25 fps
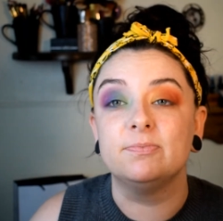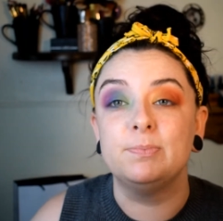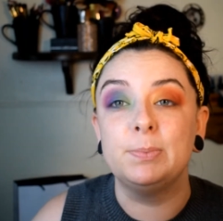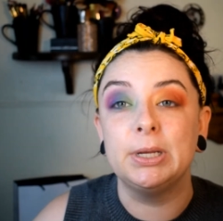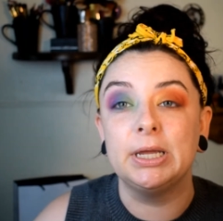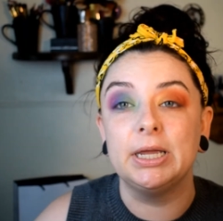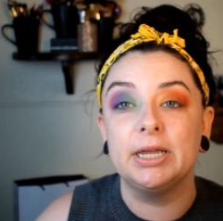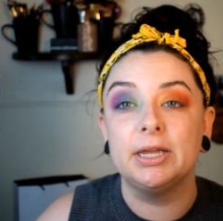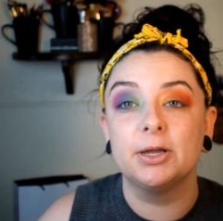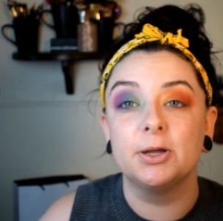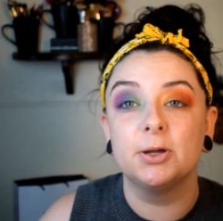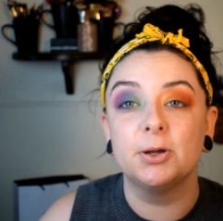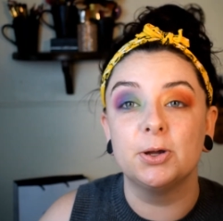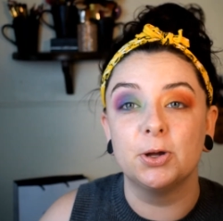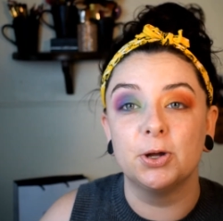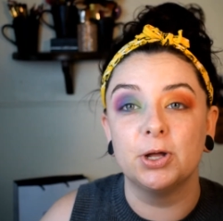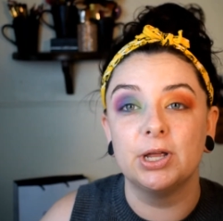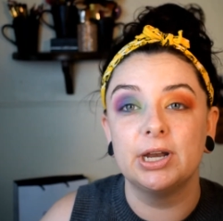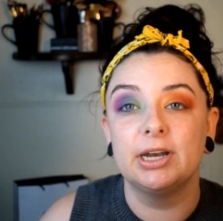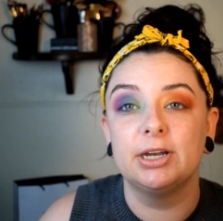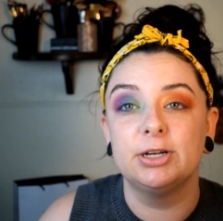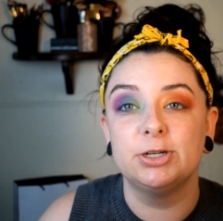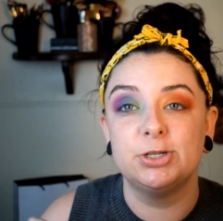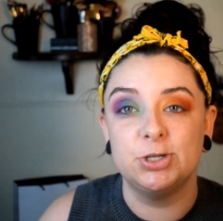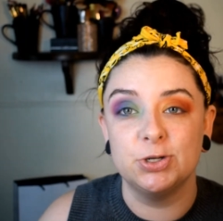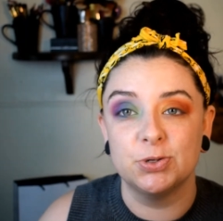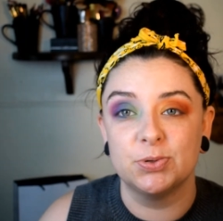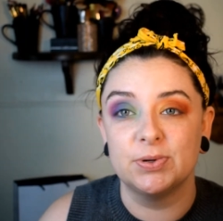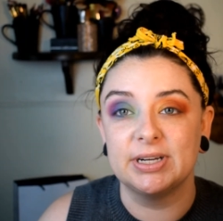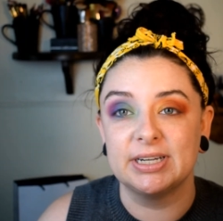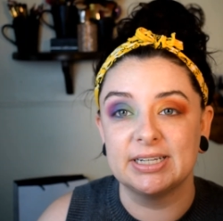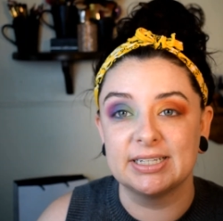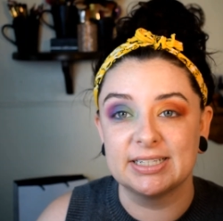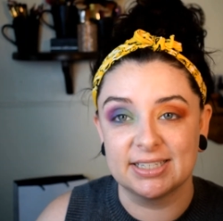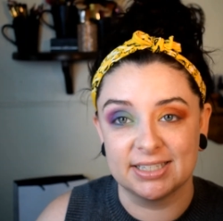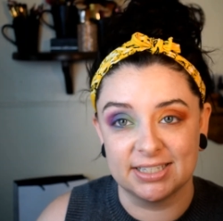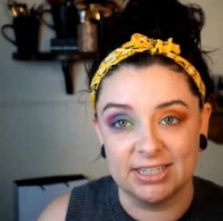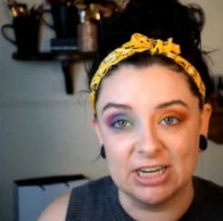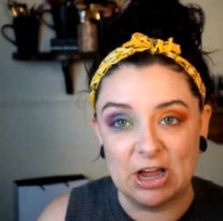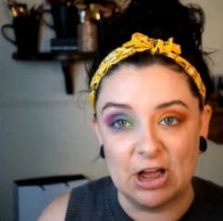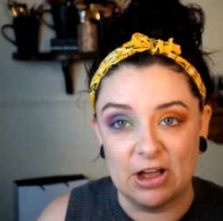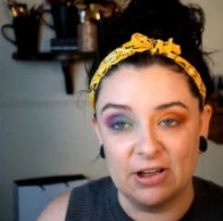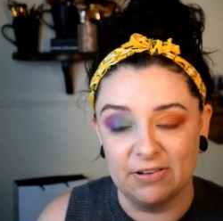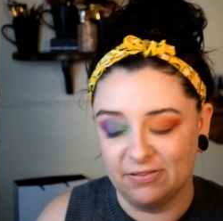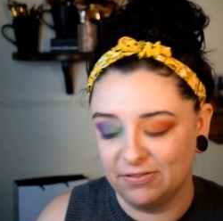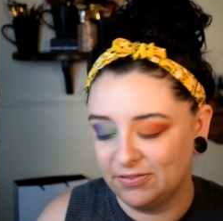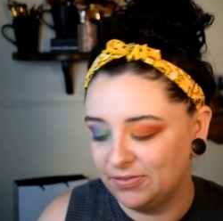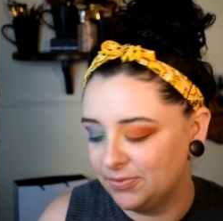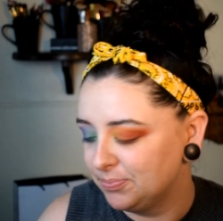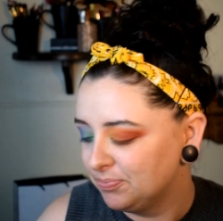being good at doing
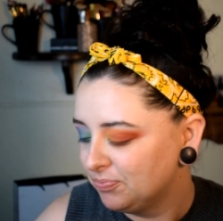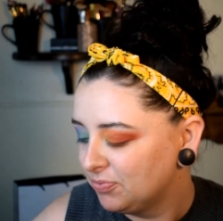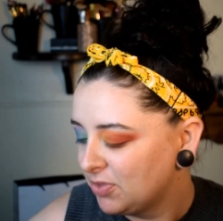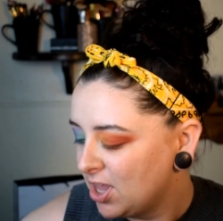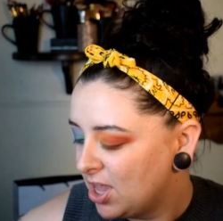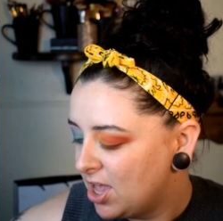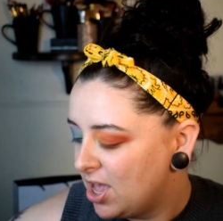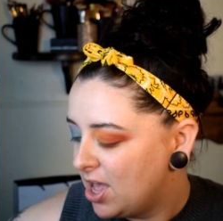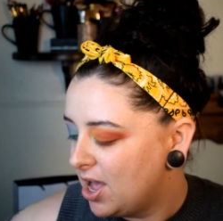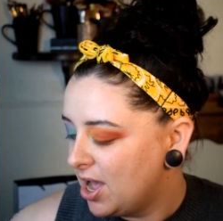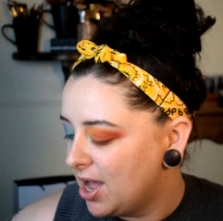stuff.